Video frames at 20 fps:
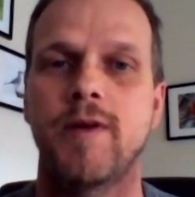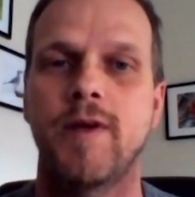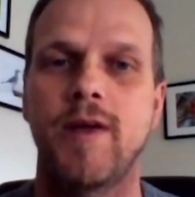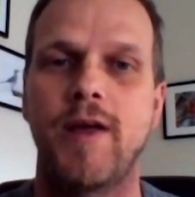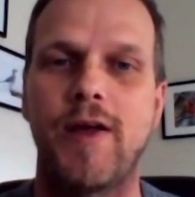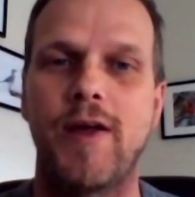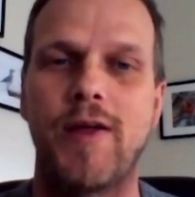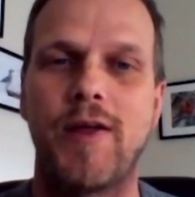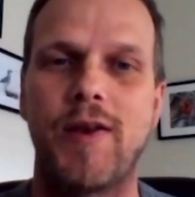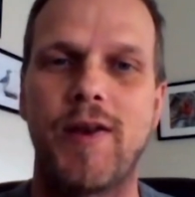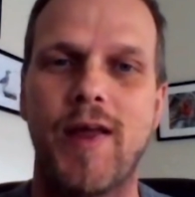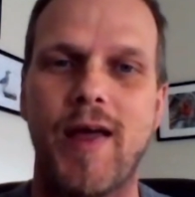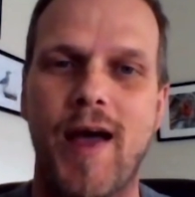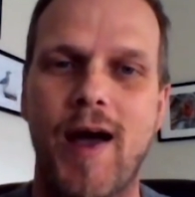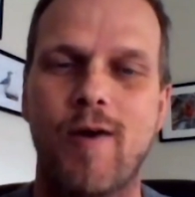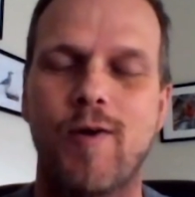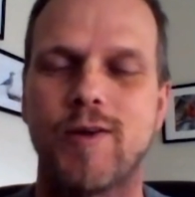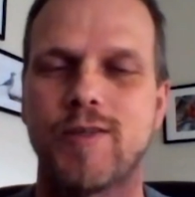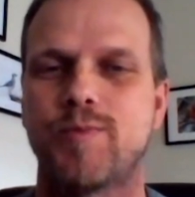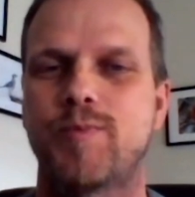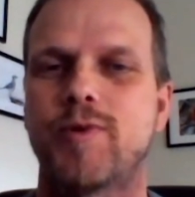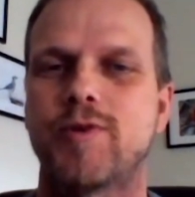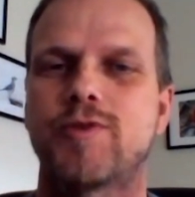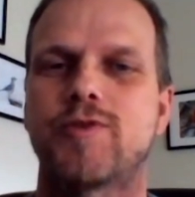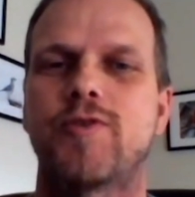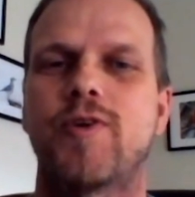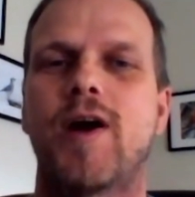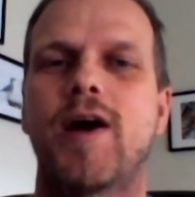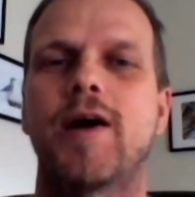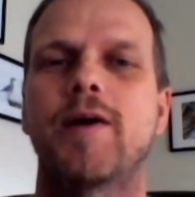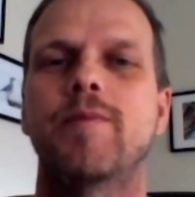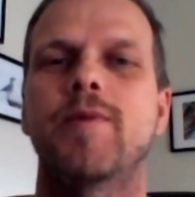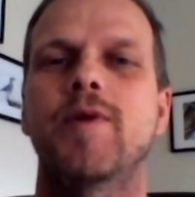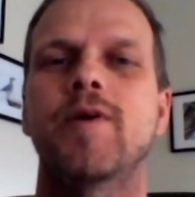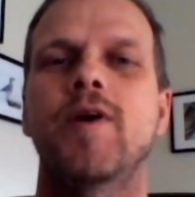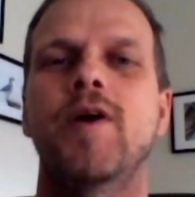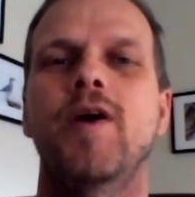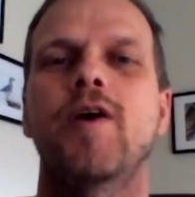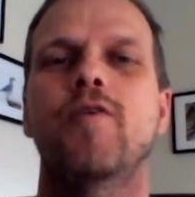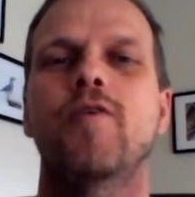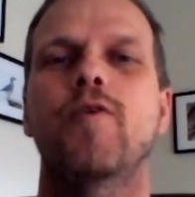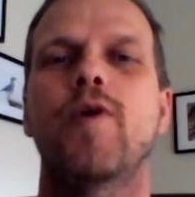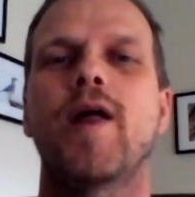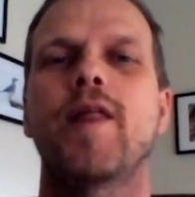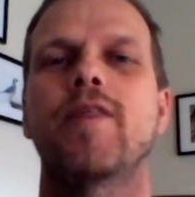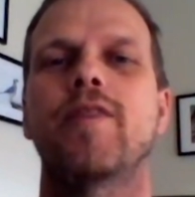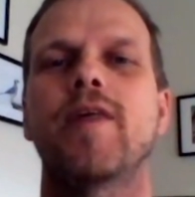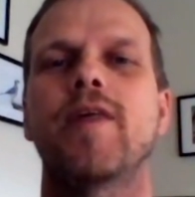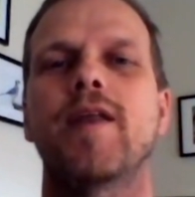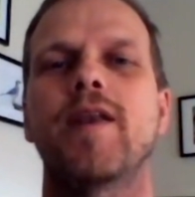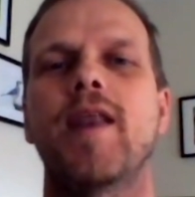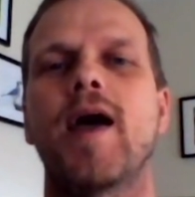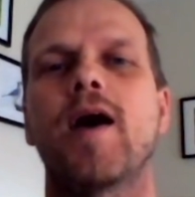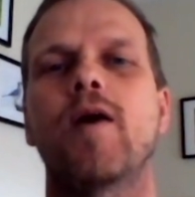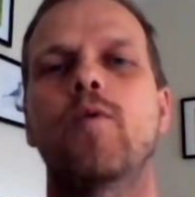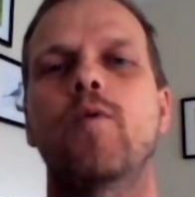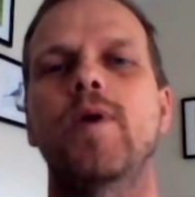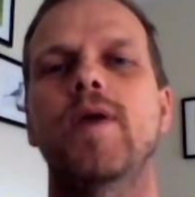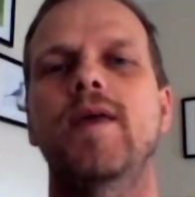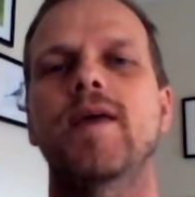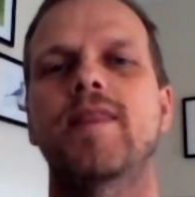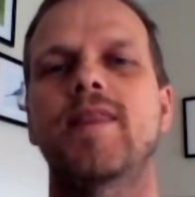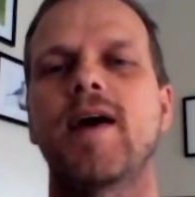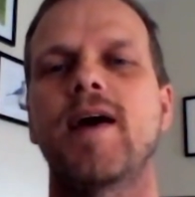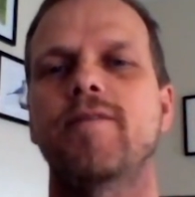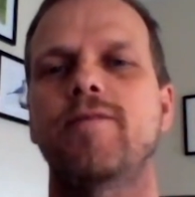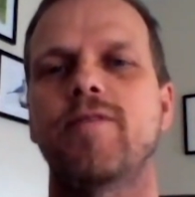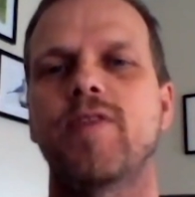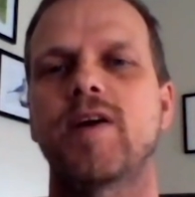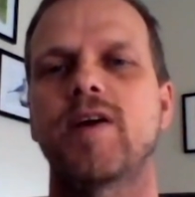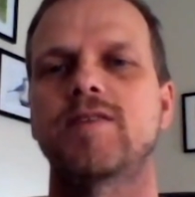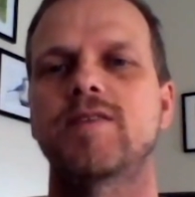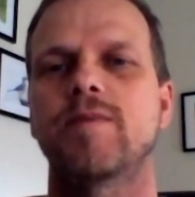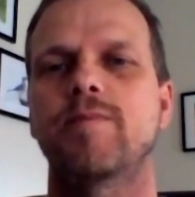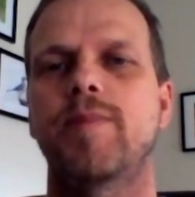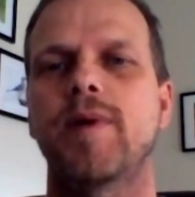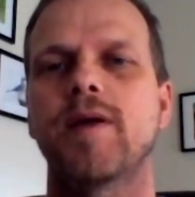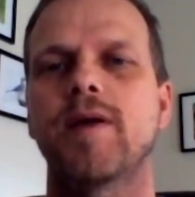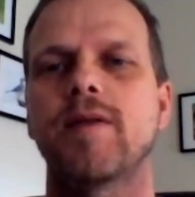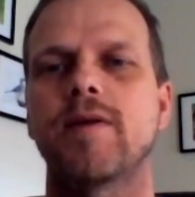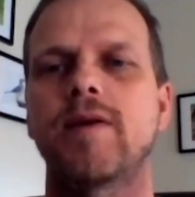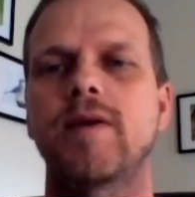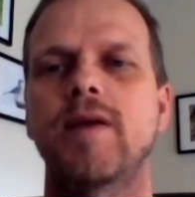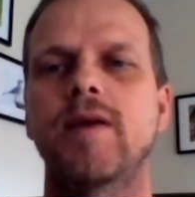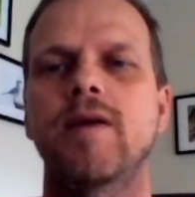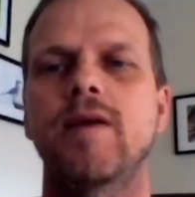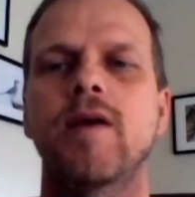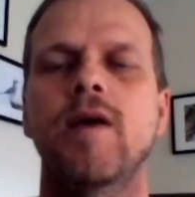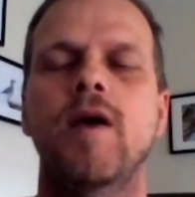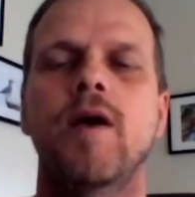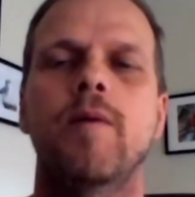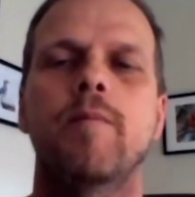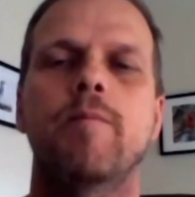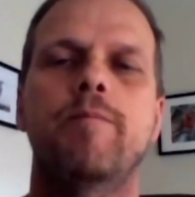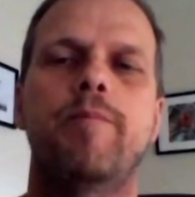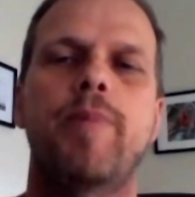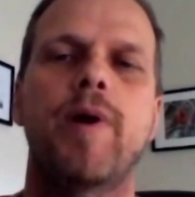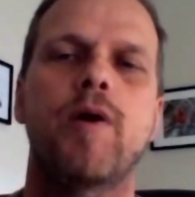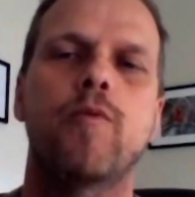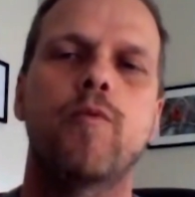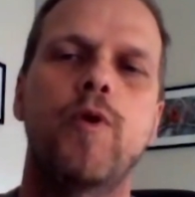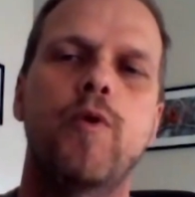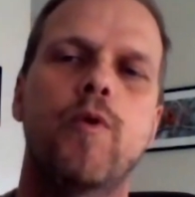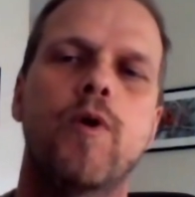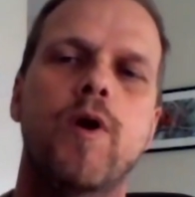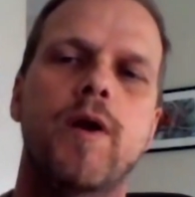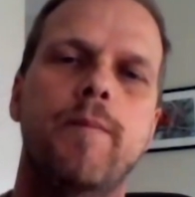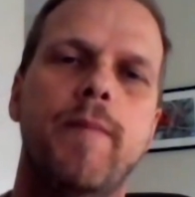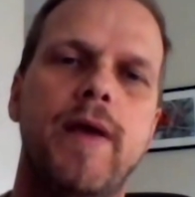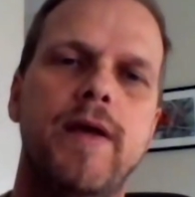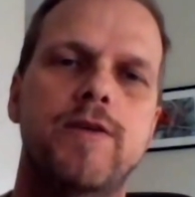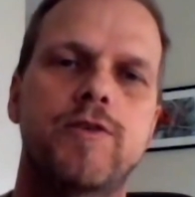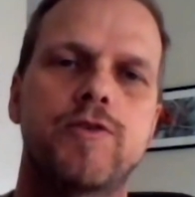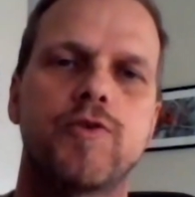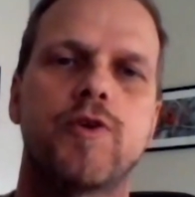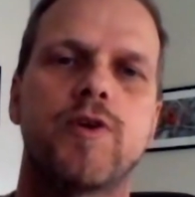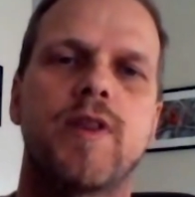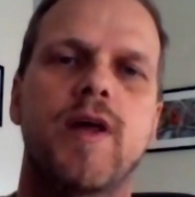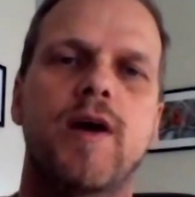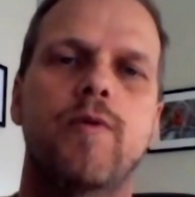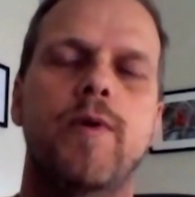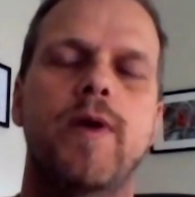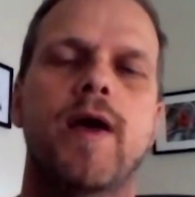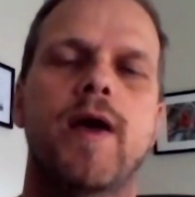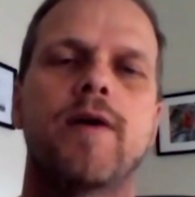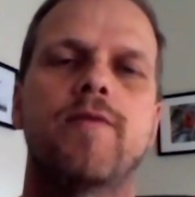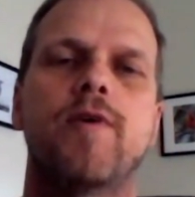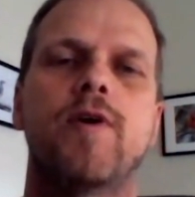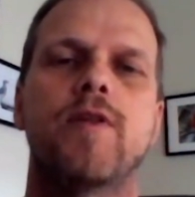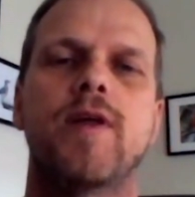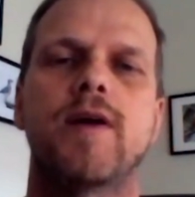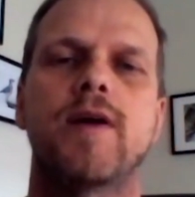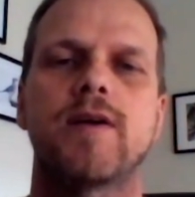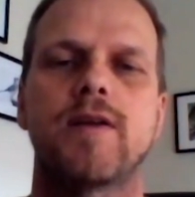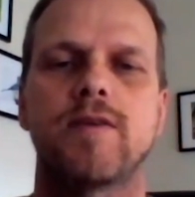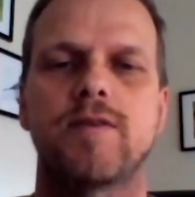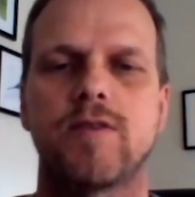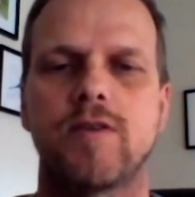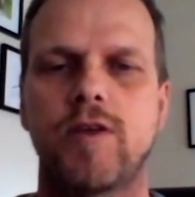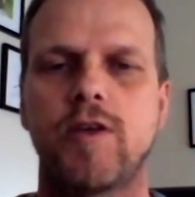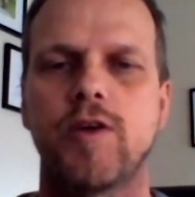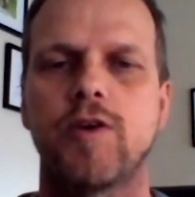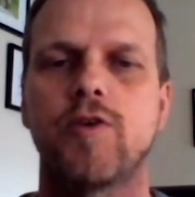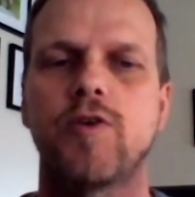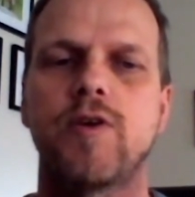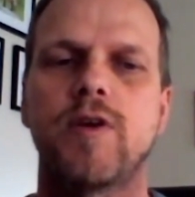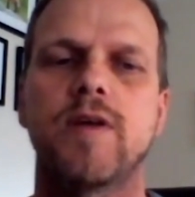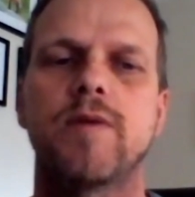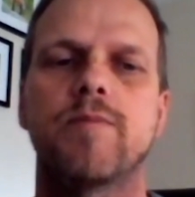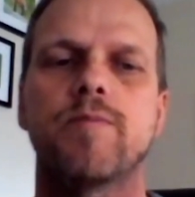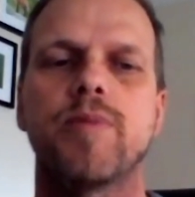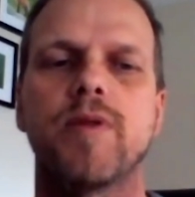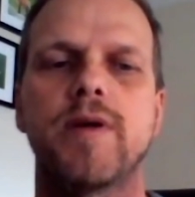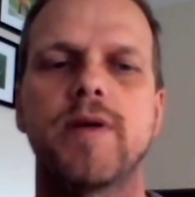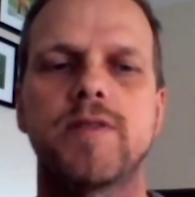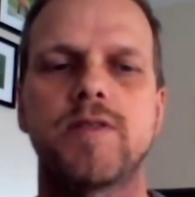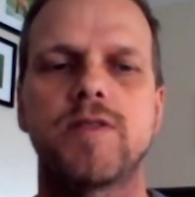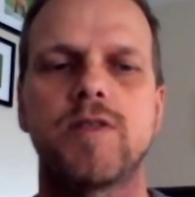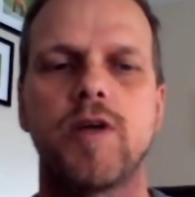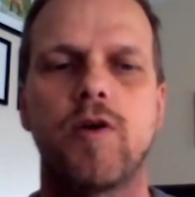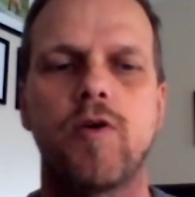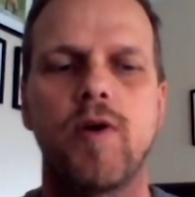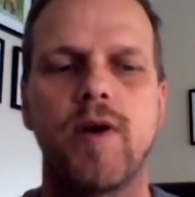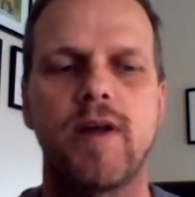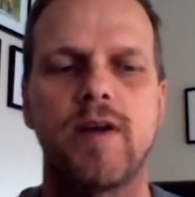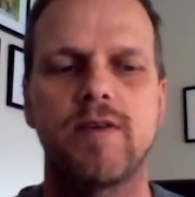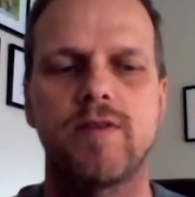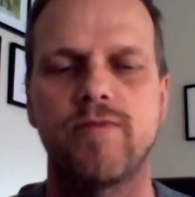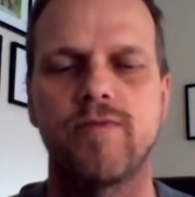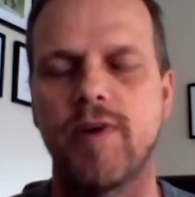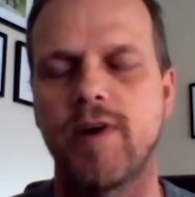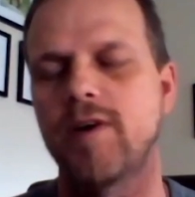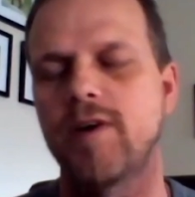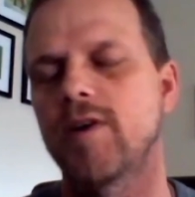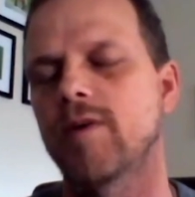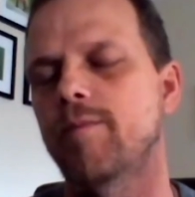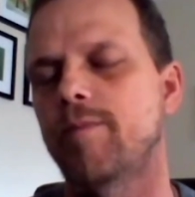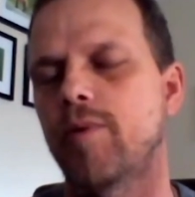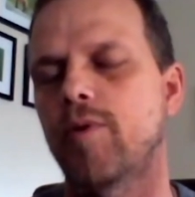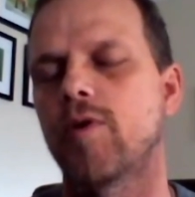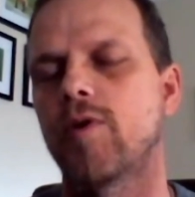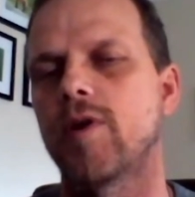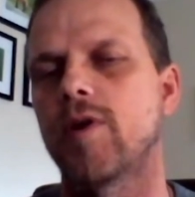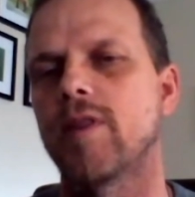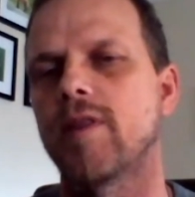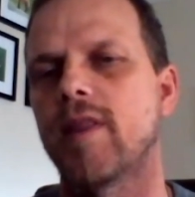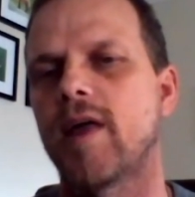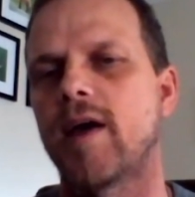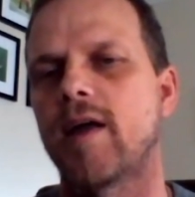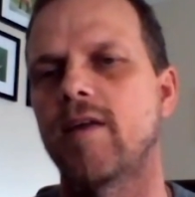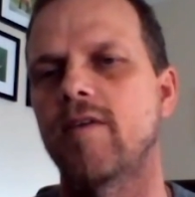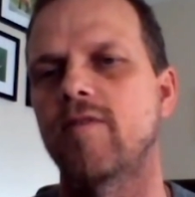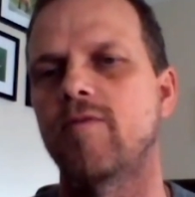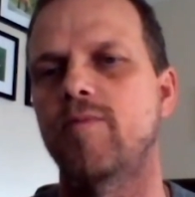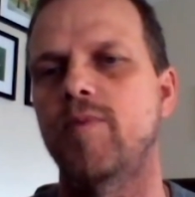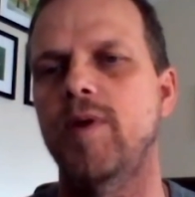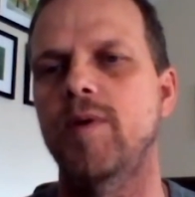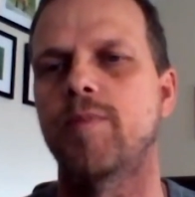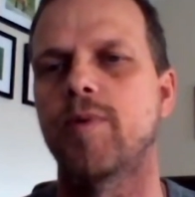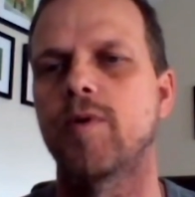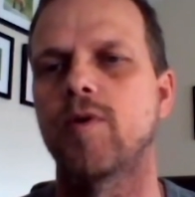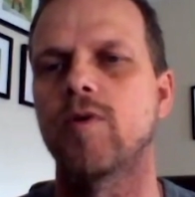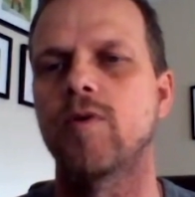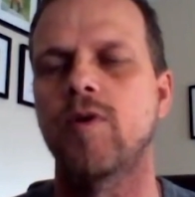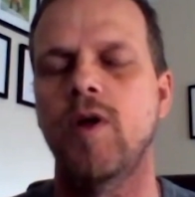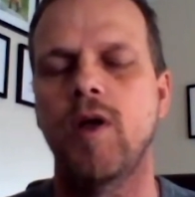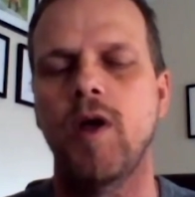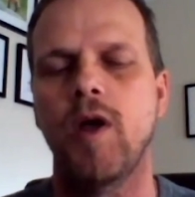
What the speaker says: and how it's prescribed, rather than now we get that flexibility, but we want to make sure that we have all that security in place. So it is very important that if people